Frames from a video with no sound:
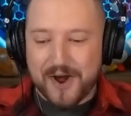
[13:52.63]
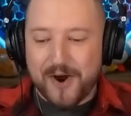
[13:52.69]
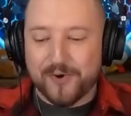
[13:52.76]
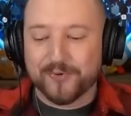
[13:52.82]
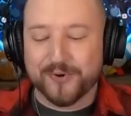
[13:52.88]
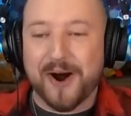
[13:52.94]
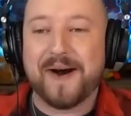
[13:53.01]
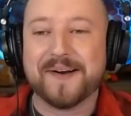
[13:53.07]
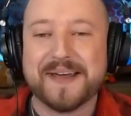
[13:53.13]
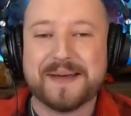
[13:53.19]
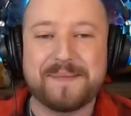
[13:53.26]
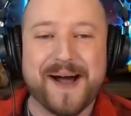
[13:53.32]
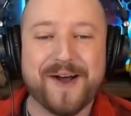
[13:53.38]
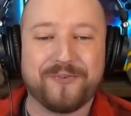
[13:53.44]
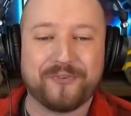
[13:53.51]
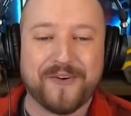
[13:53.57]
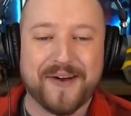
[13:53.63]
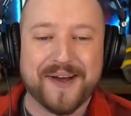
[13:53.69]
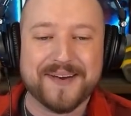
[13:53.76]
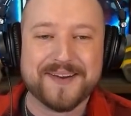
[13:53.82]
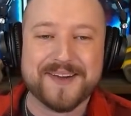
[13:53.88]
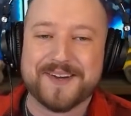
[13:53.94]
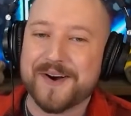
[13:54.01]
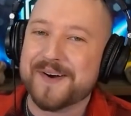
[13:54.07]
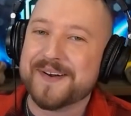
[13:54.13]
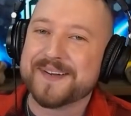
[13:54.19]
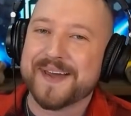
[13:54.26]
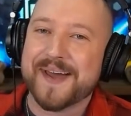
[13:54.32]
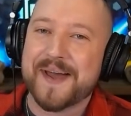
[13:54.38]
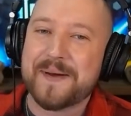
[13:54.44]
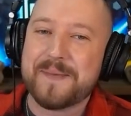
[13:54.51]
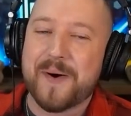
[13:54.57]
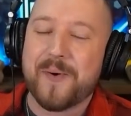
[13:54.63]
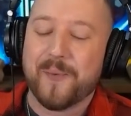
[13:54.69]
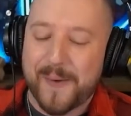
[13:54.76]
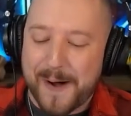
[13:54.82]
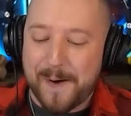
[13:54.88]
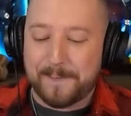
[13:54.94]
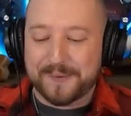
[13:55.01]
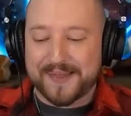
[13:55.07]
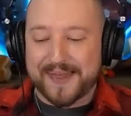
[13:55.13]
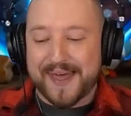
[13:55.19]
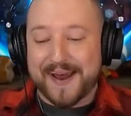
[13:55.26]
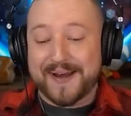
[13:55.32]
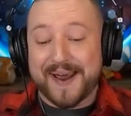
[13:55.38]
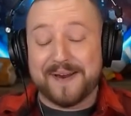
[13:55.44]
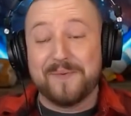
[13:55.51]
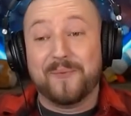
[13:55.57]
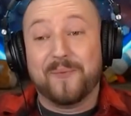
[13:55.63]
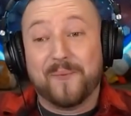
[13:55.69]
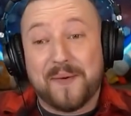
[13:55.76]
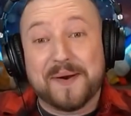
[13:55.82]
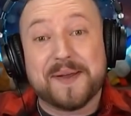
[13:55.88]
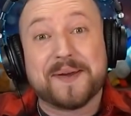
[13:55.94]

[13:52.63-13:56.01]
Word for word: Roddy, my friend. Good game. Well played. And what a